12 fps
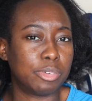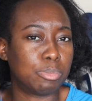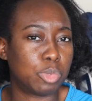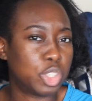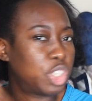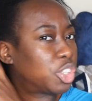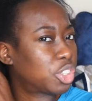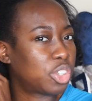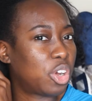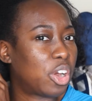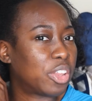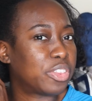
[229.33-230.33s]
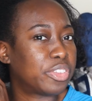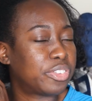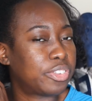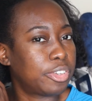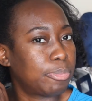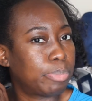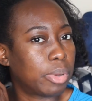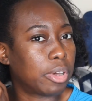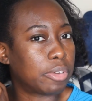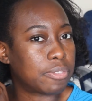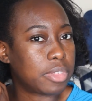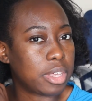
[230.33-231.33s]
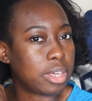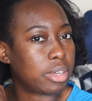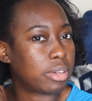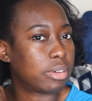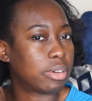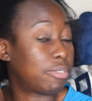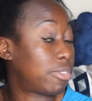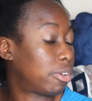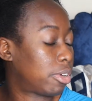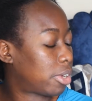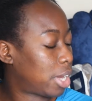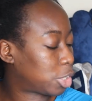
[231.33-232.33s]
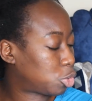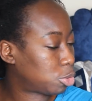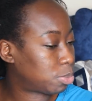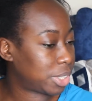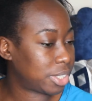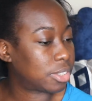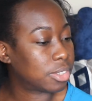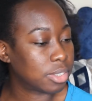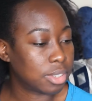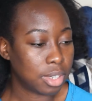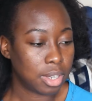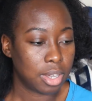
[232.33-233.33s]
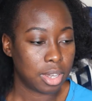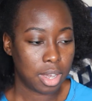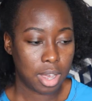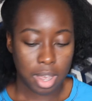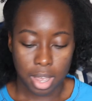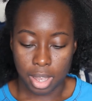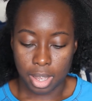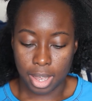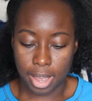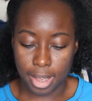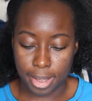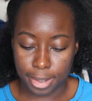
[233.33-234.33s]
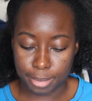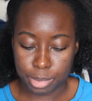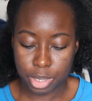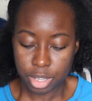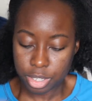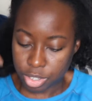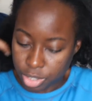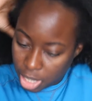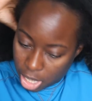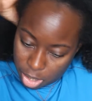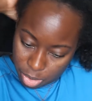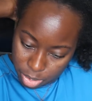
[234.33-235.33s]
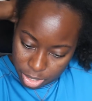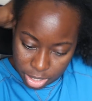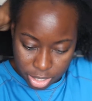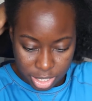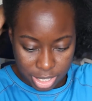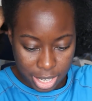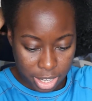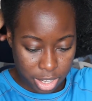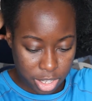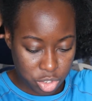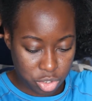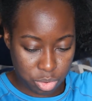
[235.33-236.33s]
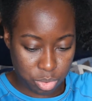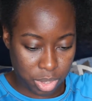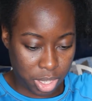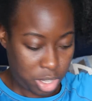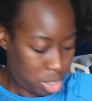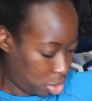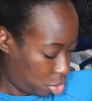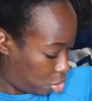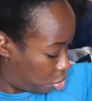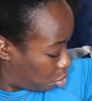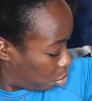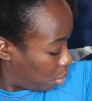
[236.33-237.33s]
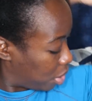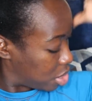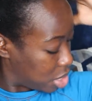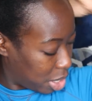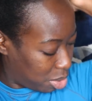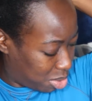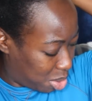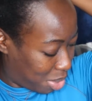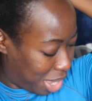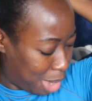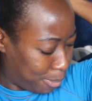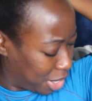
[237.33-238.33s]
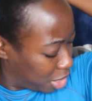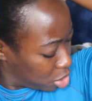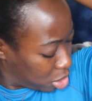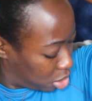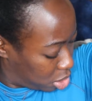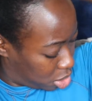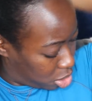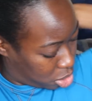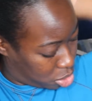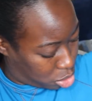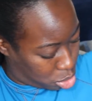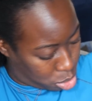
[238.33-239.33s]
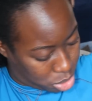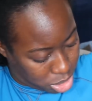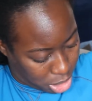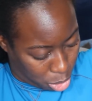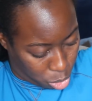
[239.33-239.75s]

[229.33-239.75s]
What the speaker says: the moisture on the tip of the actual braids. So now let's get into the twist. I don't know how many twists I